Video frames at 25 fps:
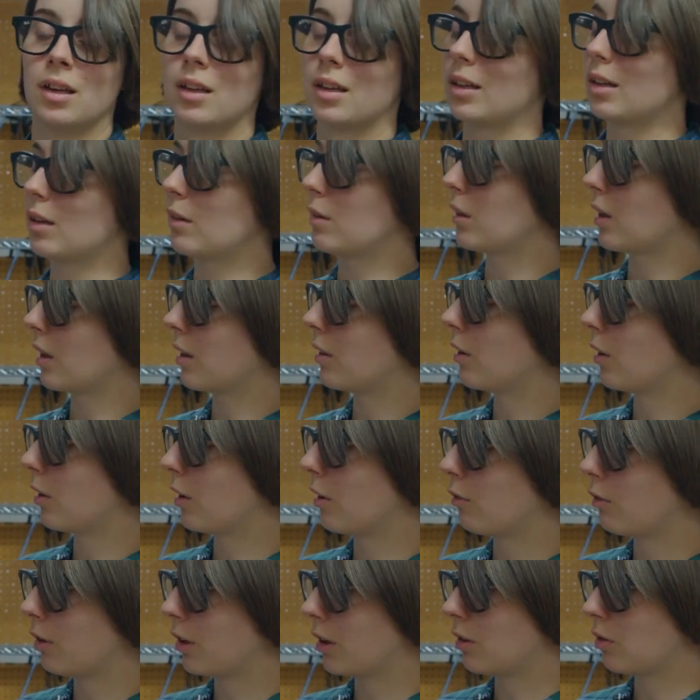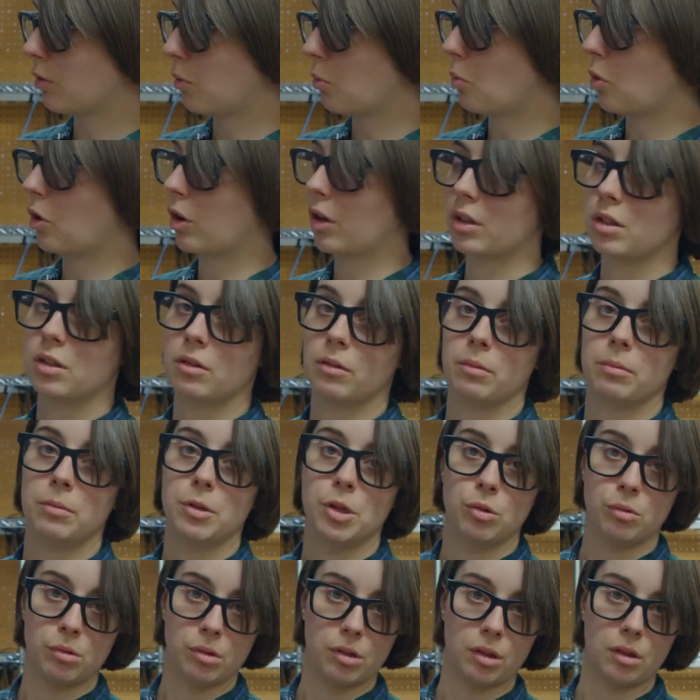and he said they're going to want to
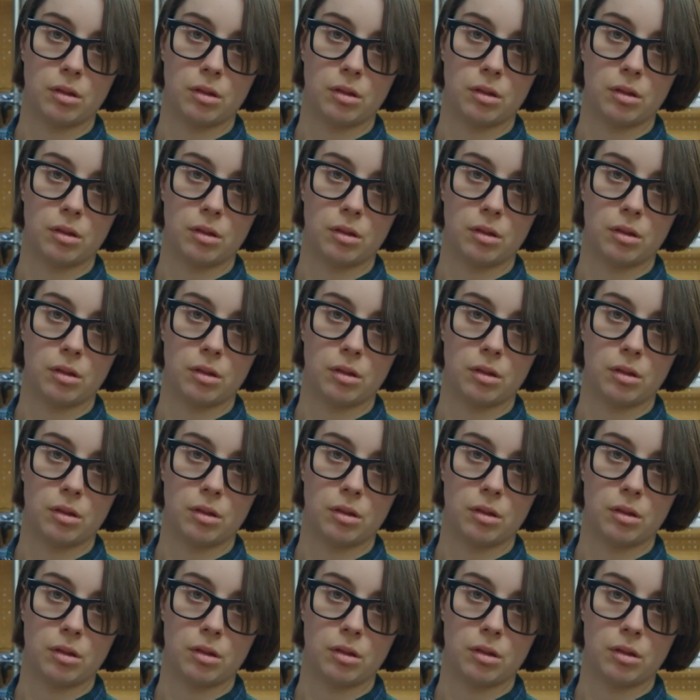use